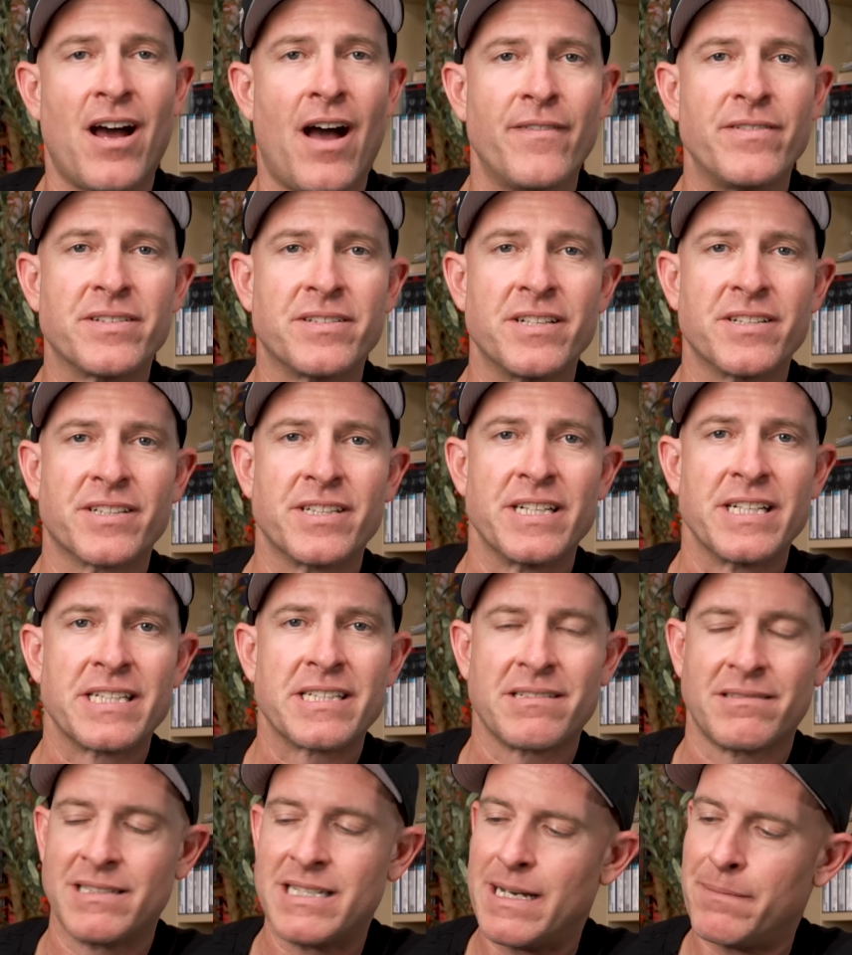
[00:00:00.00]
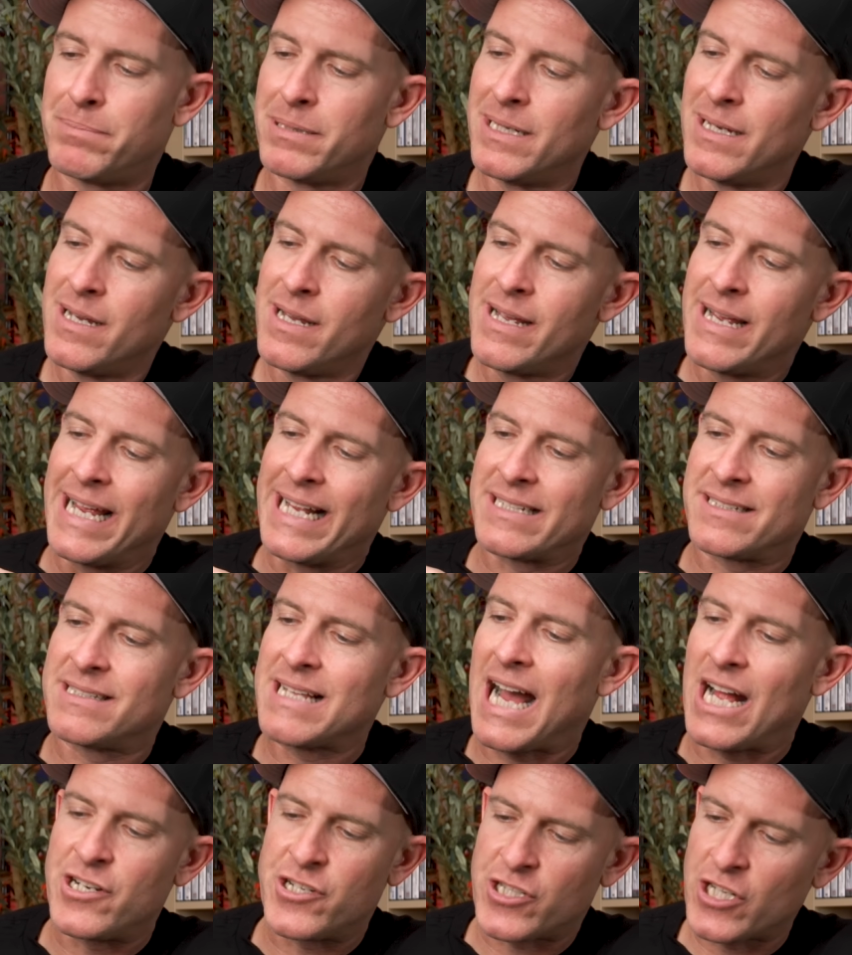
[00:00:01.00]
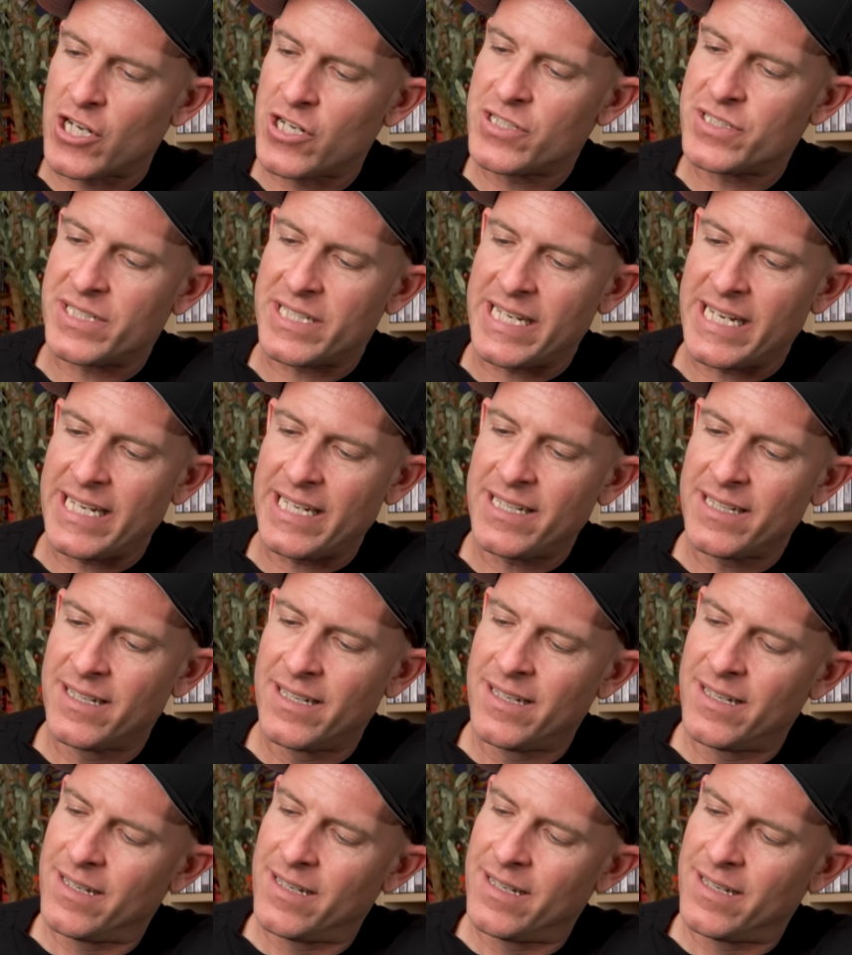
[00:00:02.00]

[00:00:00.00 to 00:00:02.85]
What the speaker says: obviously it's gonna slip. It's not jersey.